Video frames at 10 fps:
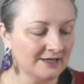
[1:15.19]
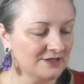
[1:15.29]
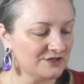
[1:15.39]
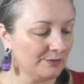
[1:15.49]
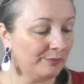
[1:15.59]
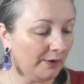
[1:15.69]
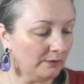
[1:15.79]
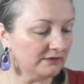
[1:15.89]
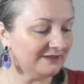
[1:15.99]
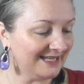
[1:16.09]
So
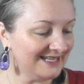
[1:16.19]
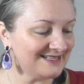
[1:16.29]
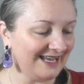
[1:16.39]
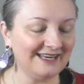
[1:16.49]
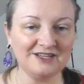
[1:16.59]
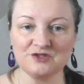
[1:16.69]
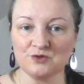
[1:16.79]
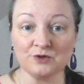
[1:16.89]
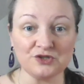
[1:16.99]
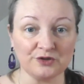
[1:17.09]
Poland is heading
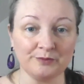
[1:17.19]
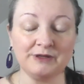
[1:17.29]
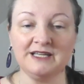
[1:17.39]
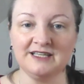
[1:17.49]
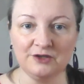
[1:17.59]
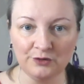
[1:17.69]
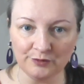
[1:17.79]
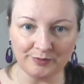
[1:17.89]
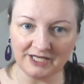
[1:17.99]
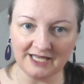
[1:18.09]
towards a complete new
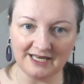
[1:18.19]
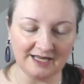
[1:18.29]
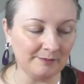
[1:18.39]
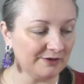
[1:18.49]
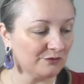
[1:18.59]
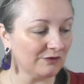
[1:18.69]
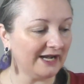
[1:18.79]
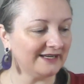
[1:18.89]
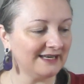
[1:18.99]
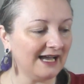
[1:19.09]
beginning. But
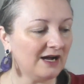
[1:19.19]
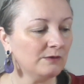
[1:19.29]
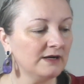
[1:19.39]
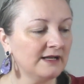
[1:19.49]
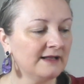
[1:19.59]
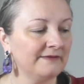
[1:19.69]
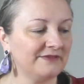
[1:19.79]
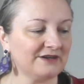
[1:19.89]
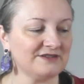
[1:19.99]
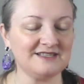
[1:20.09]
right now,
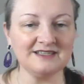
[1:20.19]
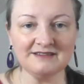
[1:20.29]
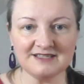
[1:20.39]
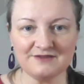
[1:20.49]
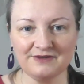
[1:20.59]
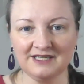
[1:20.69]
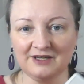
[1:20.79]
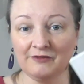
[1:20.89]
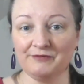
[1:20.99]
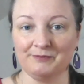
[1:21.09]
there's still this feeling
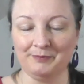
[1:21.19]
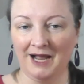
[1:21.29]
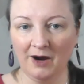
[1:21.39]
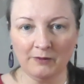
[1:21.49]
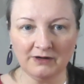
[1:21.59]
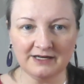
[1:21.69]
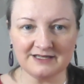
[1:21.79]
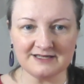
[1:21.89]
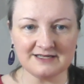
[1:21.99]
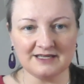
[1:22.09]
of
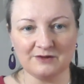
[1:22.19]
powerless.